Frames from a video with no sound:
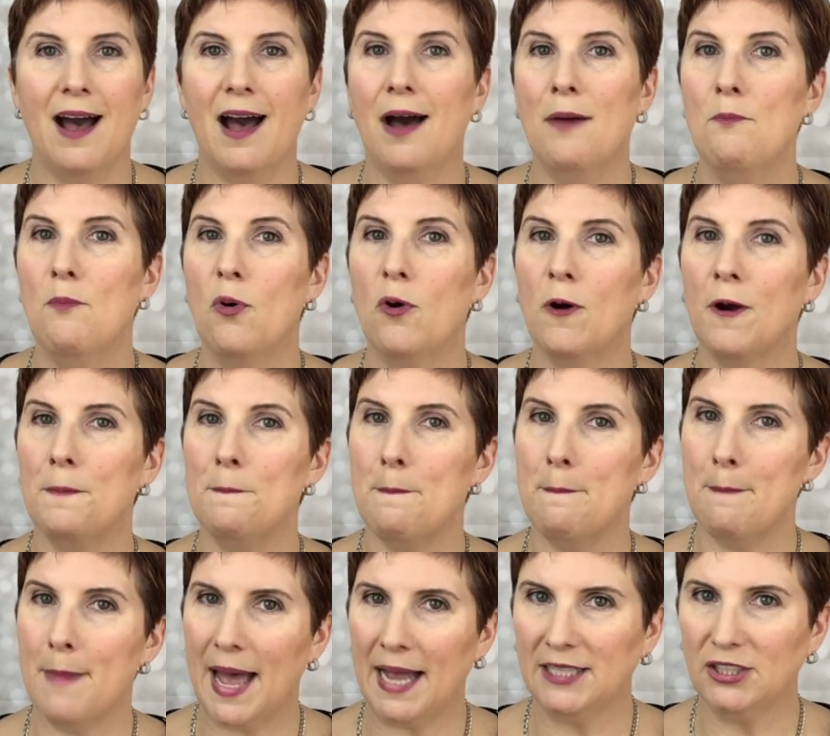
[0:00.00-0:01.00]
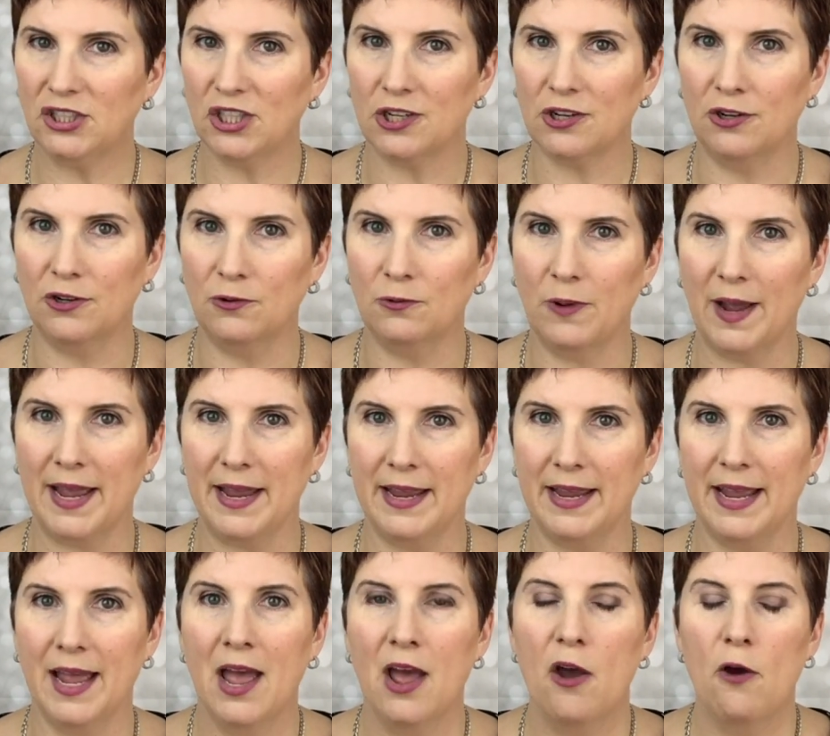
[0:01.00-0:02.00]
a more magical
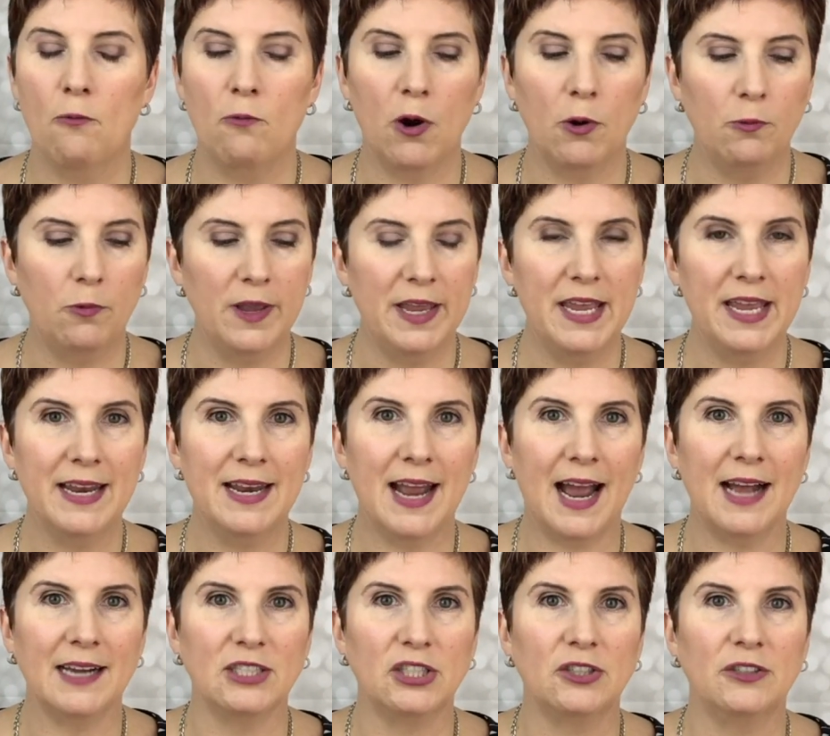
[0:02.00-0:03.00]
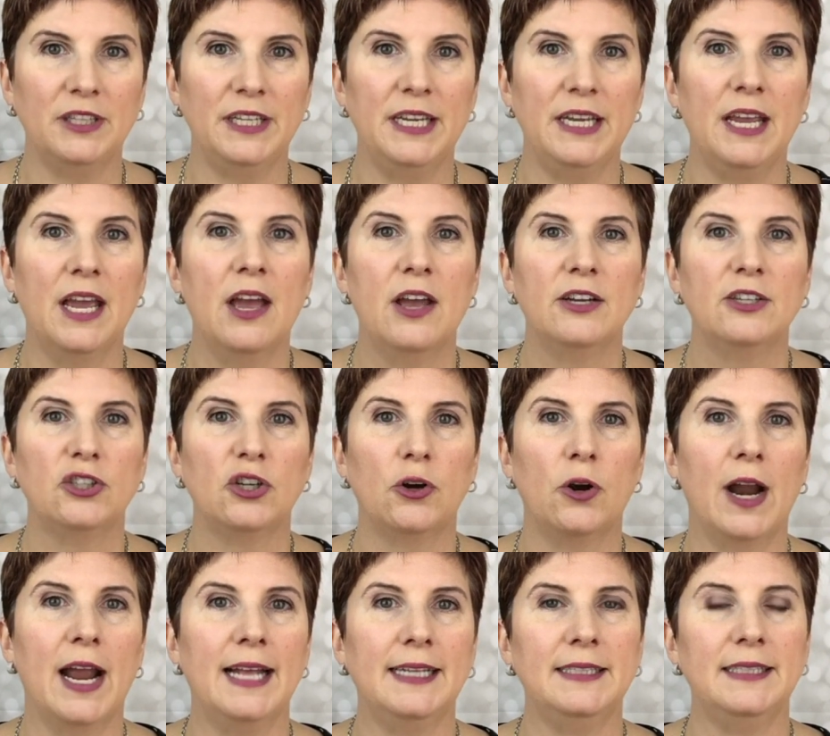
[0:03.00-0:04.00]
way where we can actually
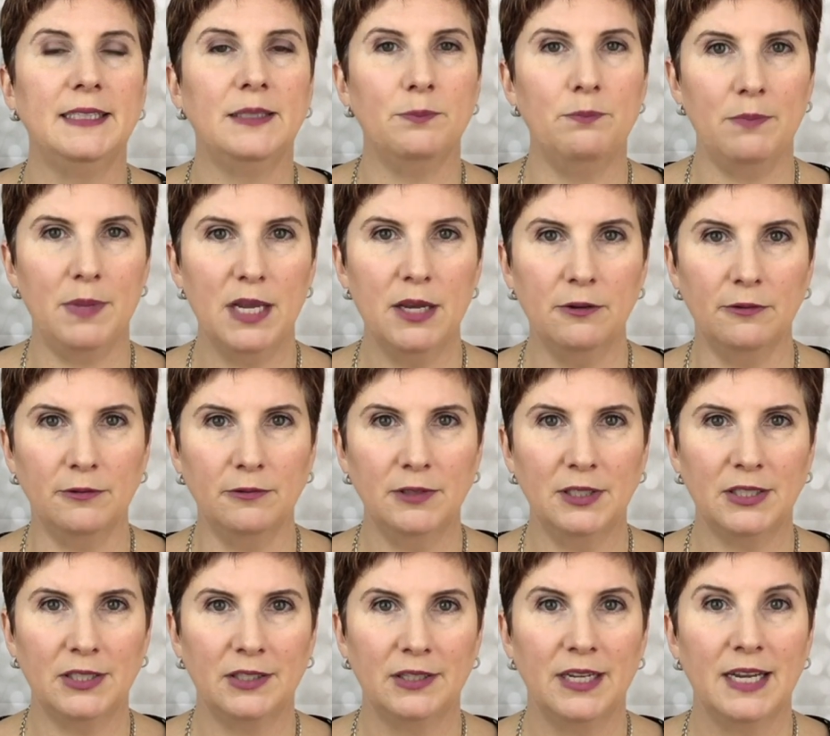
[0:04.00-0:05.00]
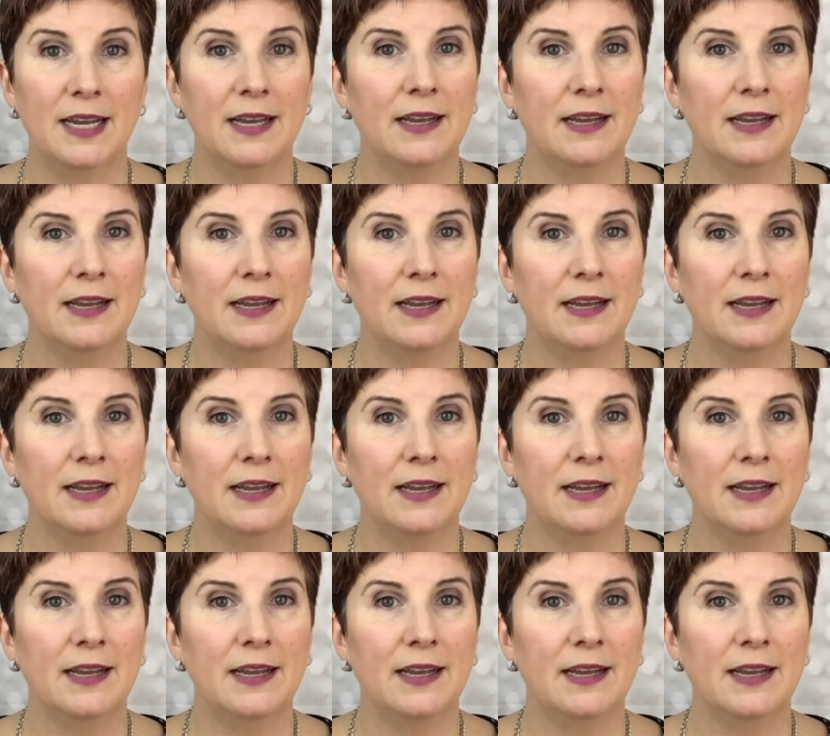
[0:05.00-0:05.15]
transmute,